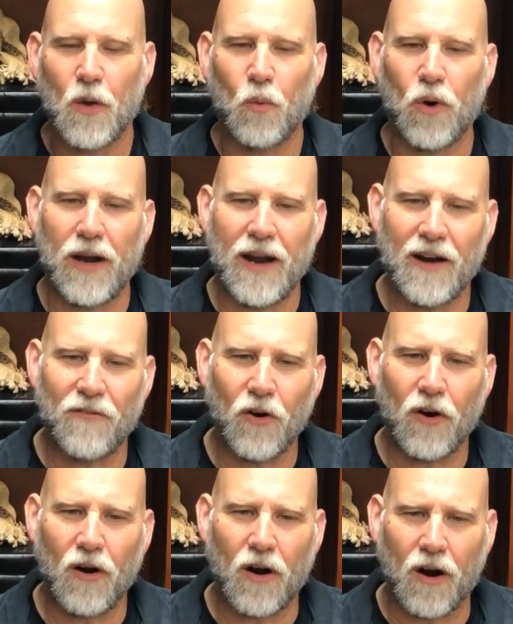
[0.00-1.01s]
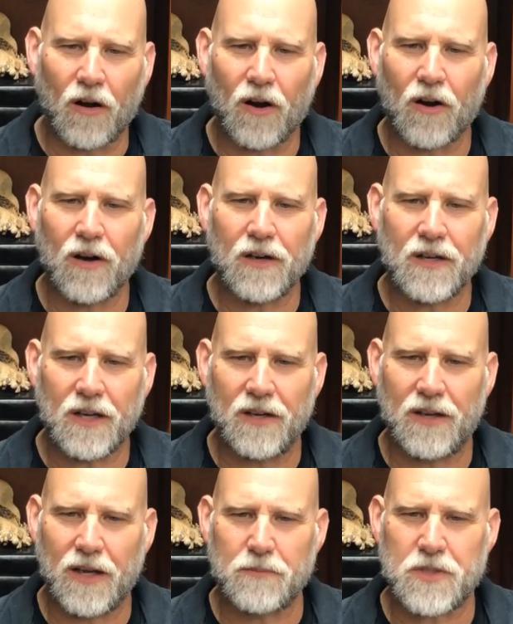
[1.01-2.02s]
Whenever our heart
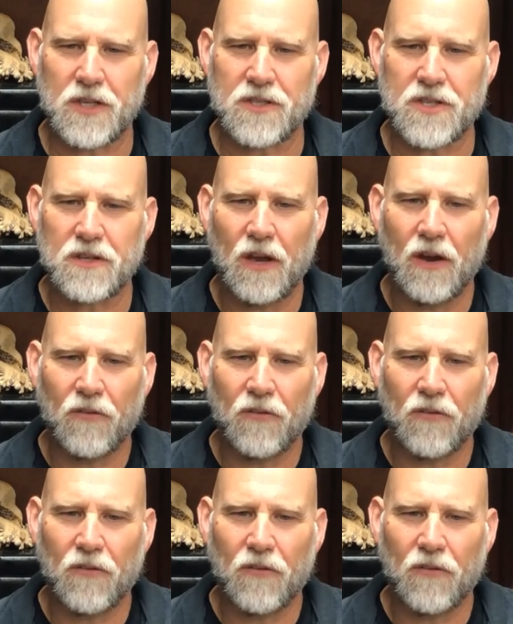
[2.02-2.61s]
condemns us,